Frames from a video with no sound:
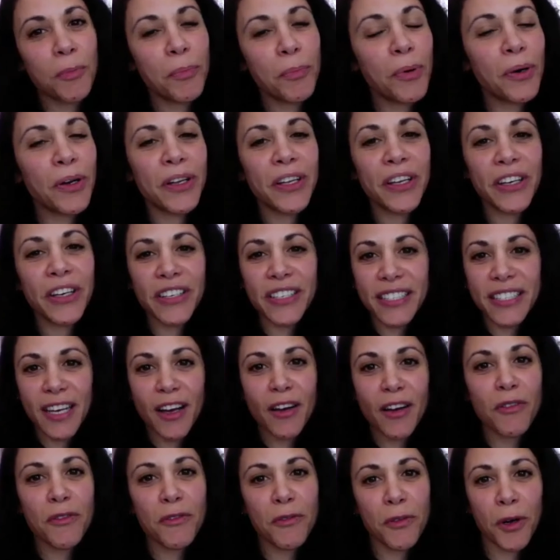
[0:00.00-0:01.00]
put
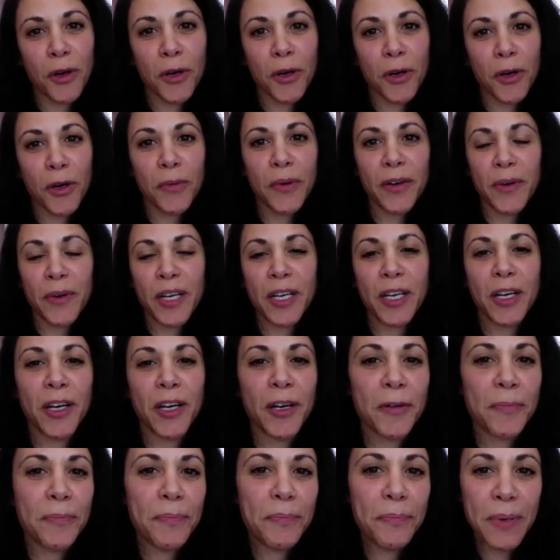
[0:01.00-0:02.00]
yourself forward when
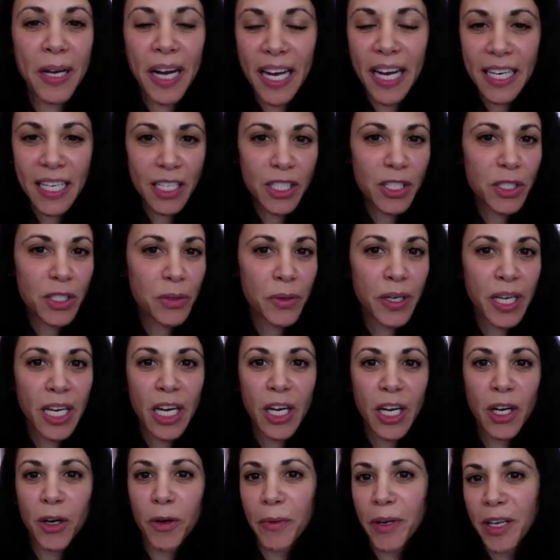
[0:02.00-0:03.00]
you're behind a
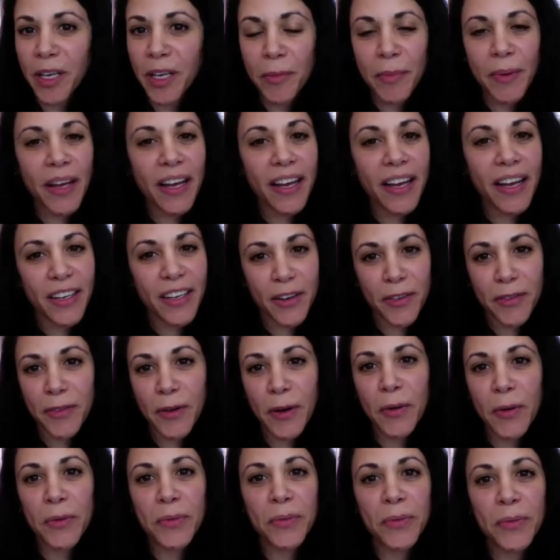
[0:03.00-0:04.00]
screen or when you're behind a
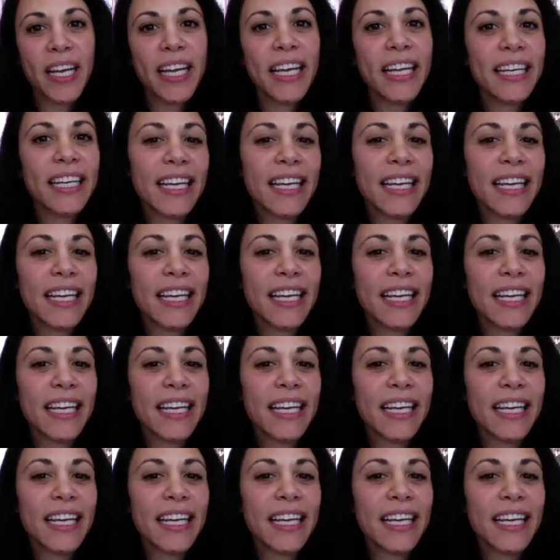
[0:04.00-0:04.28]
phone, right?